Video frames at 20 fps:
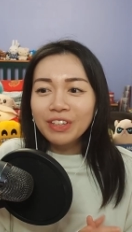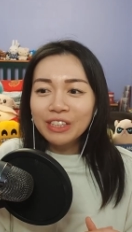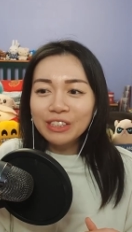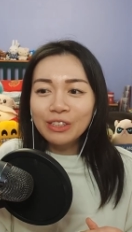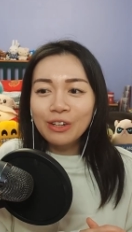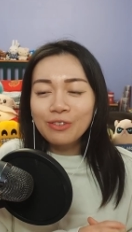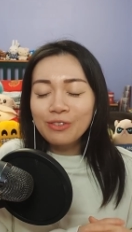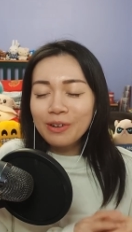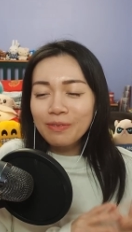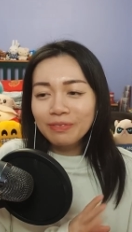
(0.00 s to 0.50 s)

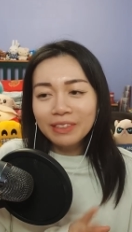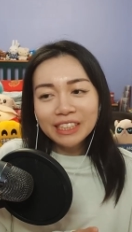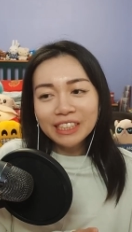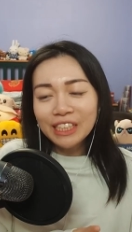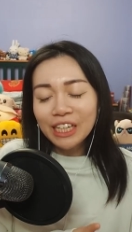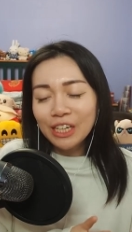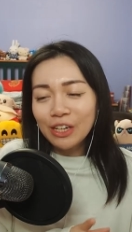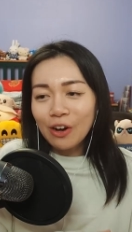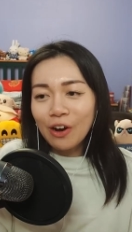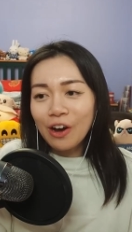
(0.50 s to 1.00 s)
So from
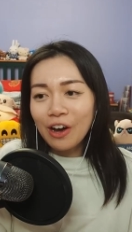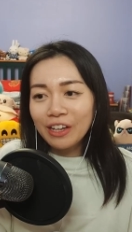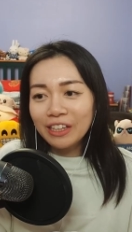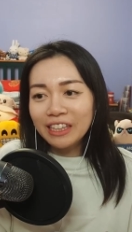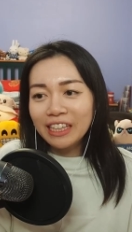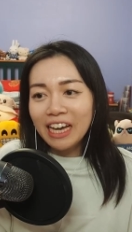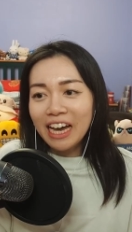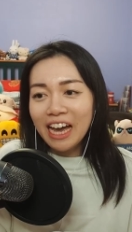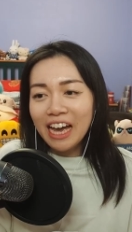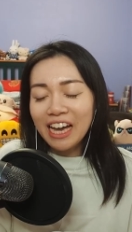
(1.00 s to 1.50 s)
this I got
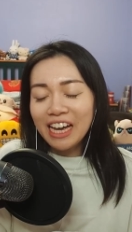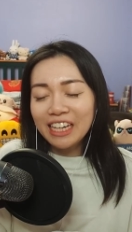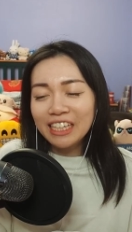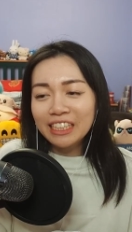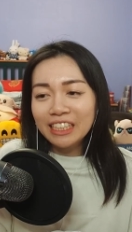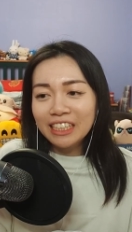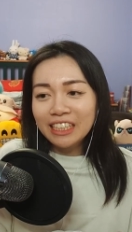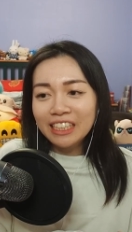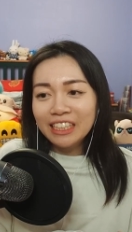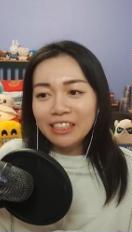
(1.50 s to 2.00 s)
that
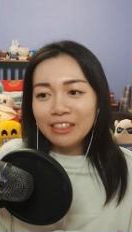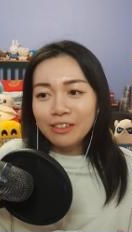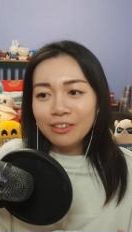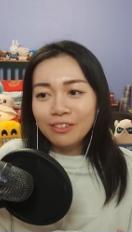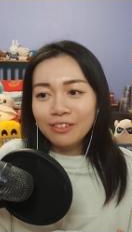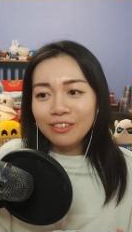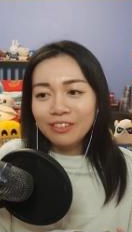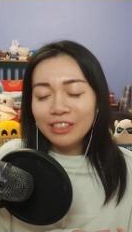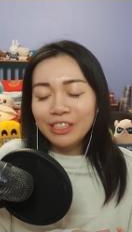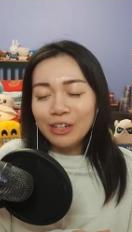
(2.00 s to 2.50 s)

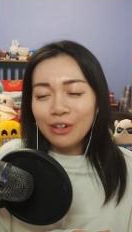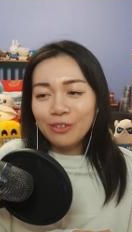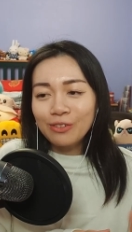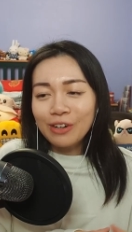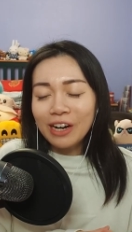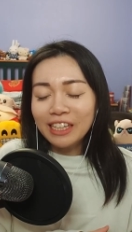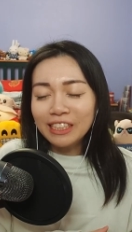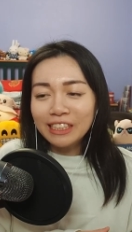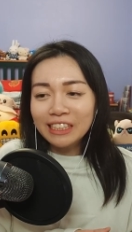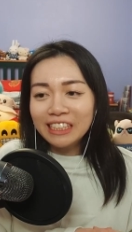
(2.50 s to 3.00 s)
you know
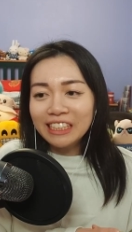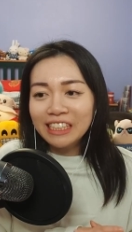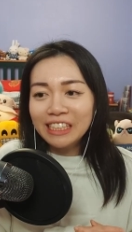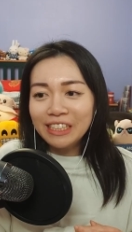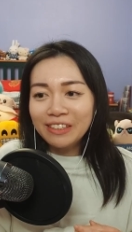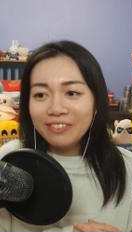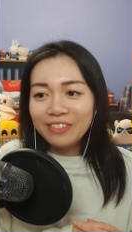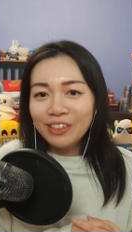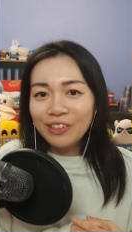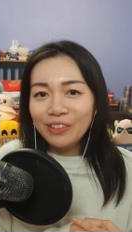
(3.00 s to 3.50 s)
Wriothesley
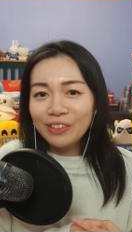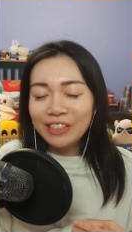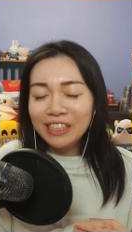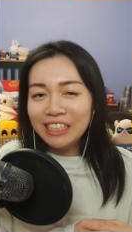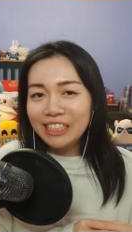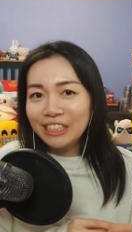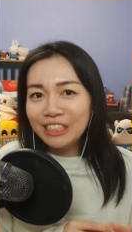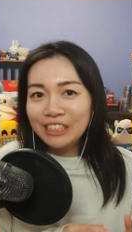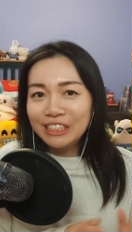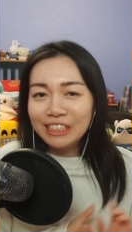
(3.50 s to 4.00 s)
even though
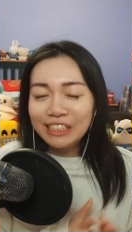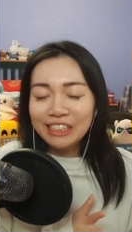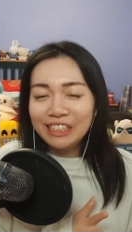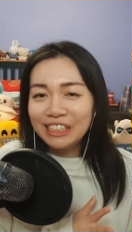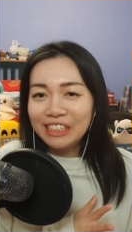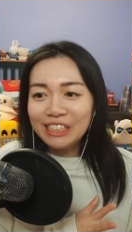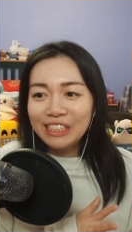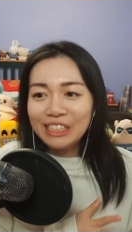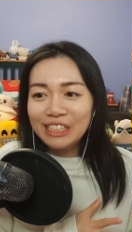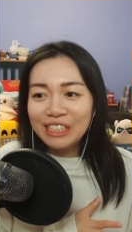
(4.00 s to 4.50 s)
he's
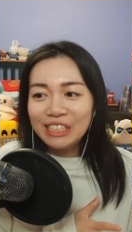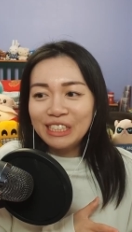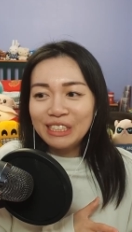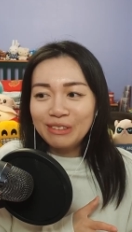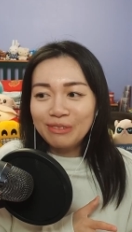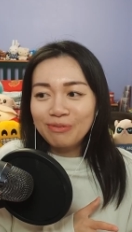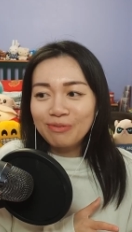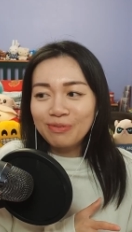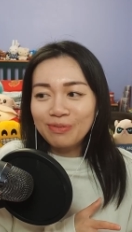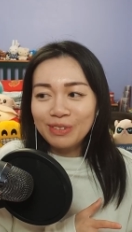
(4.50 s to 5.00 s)

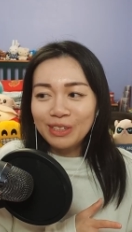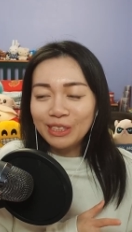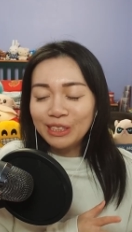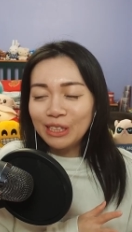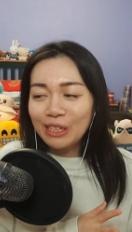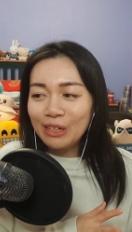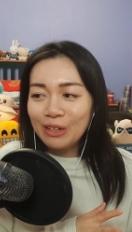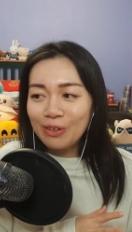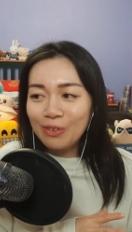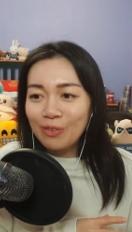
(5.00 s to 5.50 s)
the
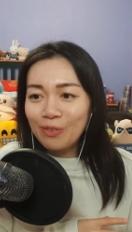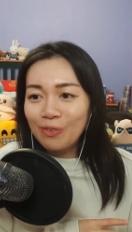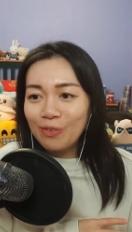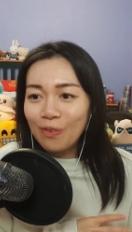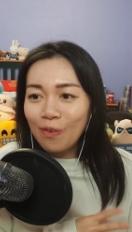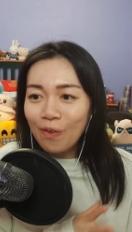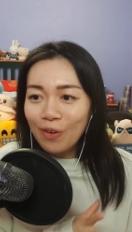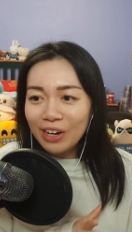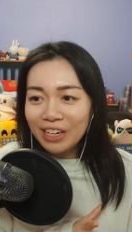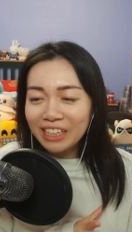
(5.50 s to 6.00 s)
prison
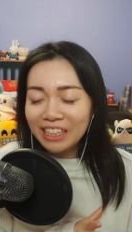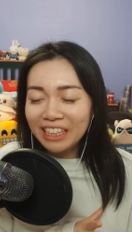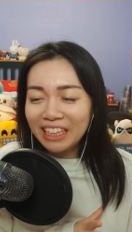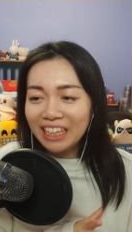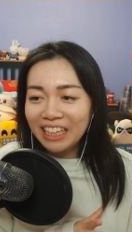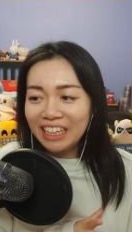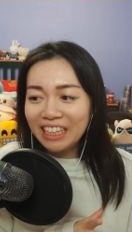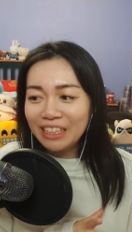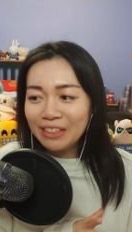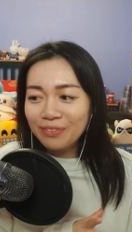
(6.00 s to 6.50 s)

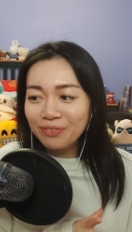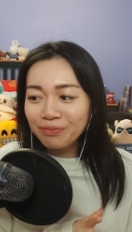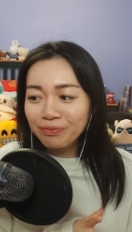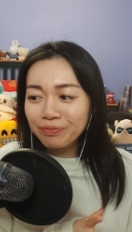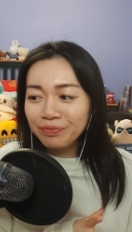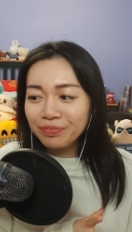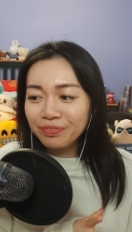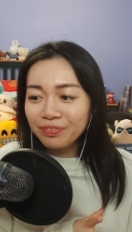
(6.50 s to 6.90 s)
warden